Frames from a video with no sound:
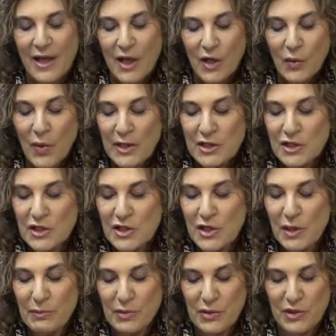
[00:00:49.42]
Question
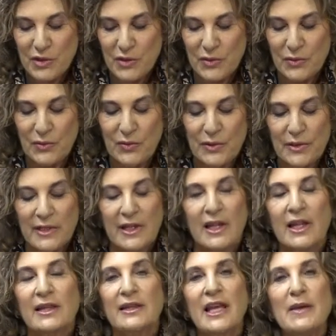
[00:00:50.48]
number two,
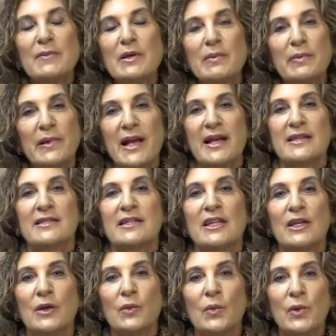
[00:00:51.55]

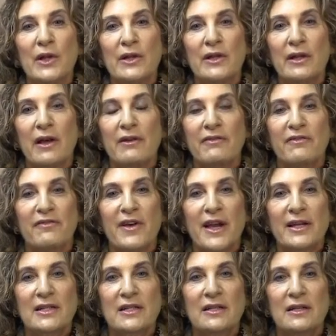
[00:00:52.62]
labiaplasty will
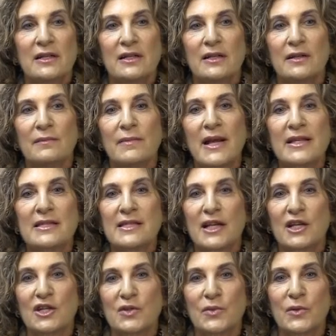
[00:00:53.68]
affect my
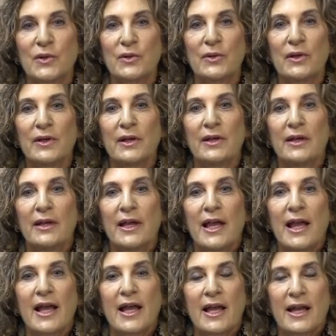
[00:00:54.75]
sexual
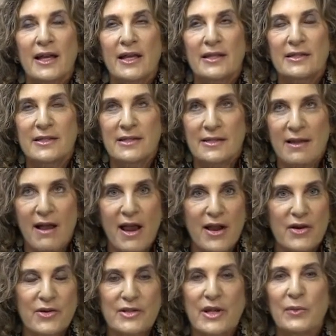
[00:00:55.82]

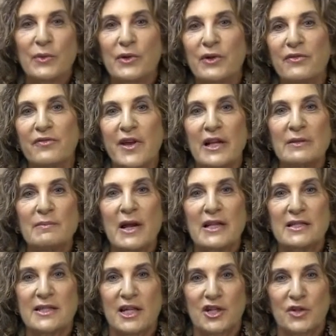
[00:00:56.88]
desires and will affect my
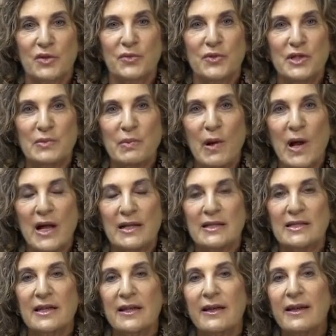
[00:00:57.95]
sexual
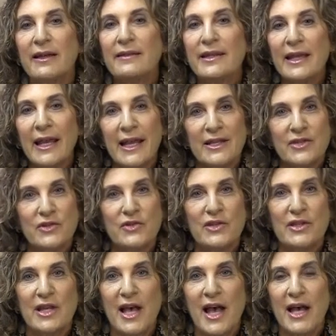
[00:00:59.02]
response. The answer to
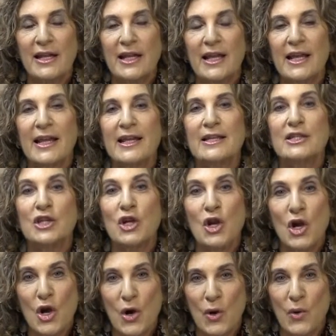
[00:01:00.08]
that is
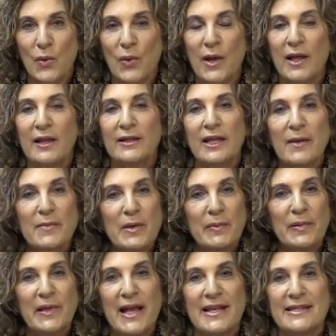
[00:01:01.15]
no.
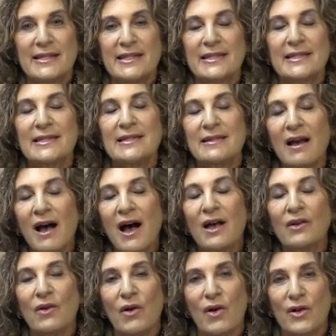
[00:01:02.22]
Labiaplasty does
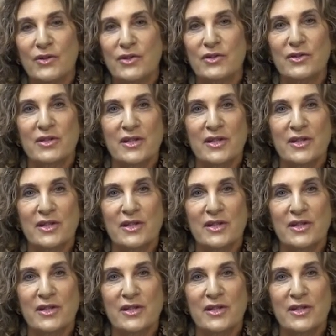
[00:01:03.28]
not alter